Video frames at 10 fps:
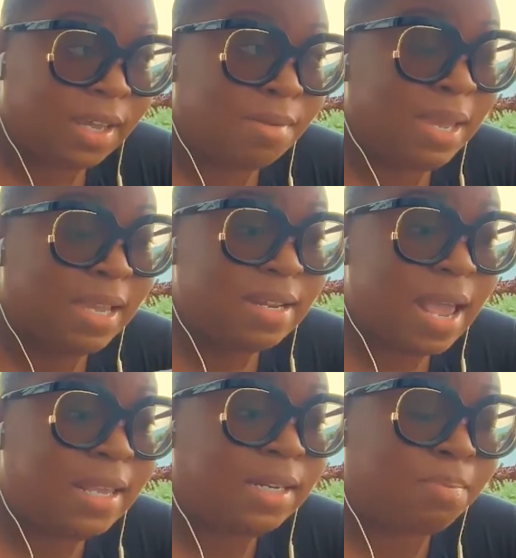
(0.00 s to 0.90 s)
Be
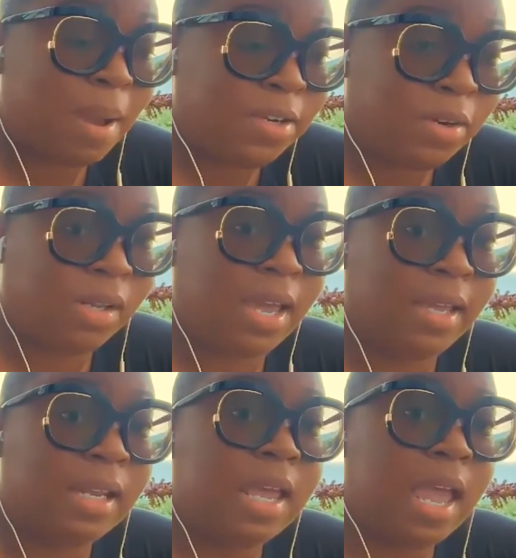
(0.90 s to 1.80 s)
ignited by your
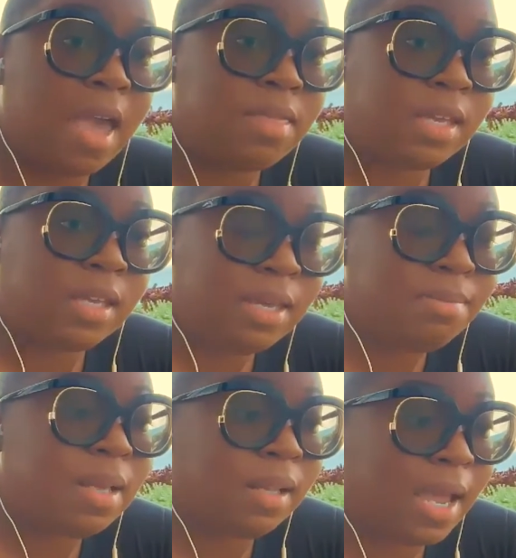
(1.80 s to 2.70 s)
light and then
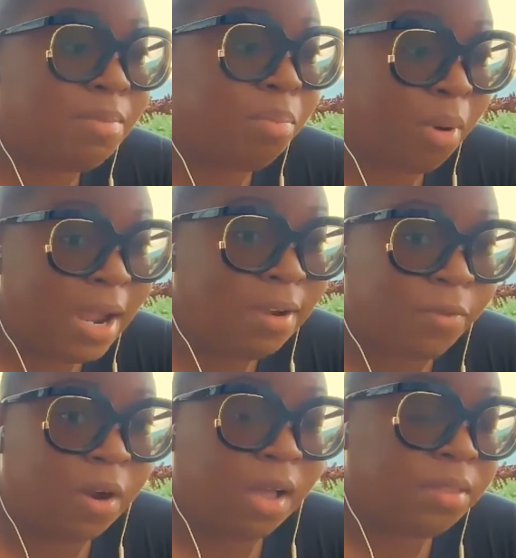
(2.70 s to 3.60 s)
keep the light bright
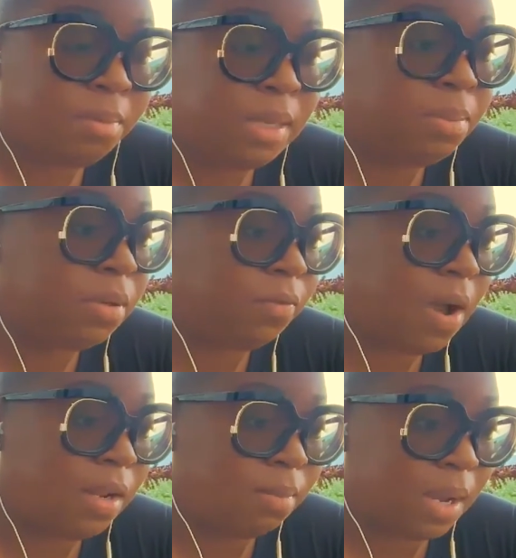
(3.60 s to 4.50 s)
for other people to
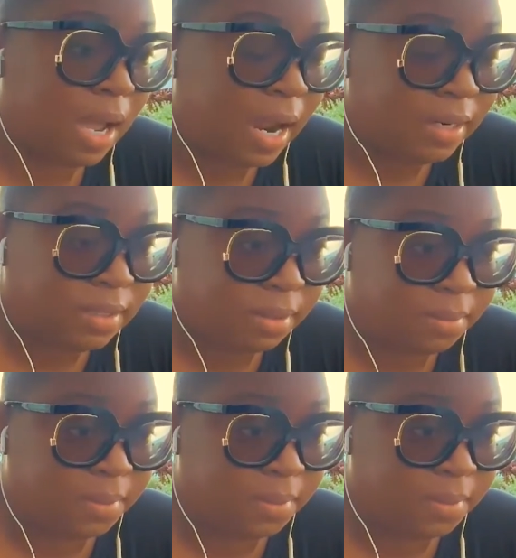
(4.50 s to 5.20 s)
follow behind them.